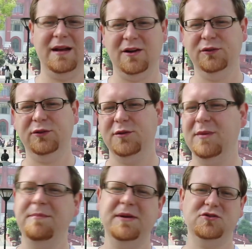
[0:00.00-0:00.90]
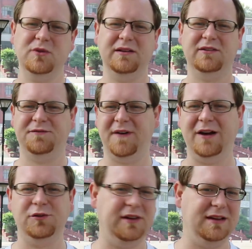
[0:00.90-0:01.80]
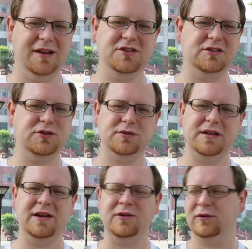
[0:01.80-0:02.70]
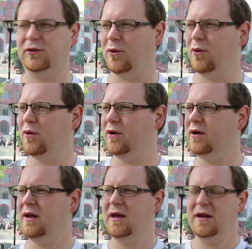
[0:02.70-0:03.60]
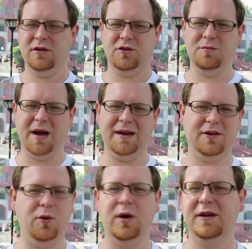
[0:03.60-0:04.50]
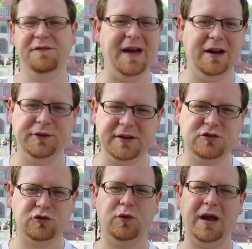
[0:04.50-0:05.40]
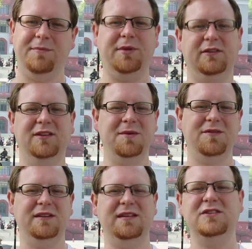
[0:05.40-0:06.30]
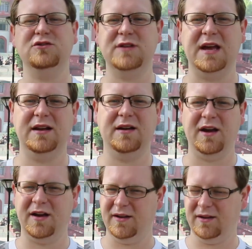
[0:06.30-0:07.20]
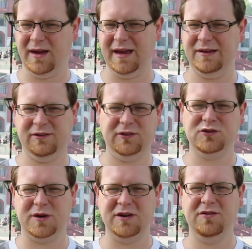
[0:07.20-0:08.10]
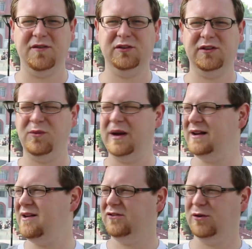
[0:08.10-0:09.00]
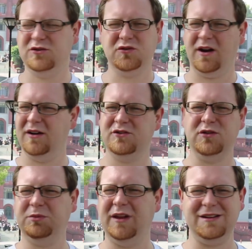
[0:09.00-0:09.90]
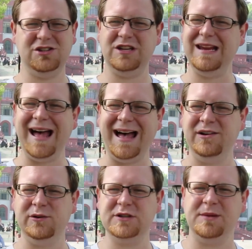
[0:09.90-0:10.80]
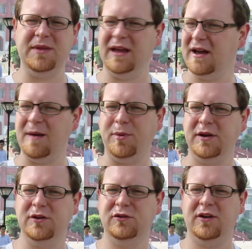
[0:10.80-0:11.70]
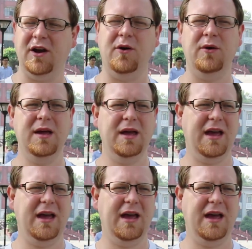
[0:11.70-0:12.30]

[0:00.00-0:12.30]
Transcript: And also you might be treated to faculty lunches or dinners, or you might go on a faculty trip. Like some of the teachers at Sichuan University went to on a trip to like Xi'an or something a couple of years ago.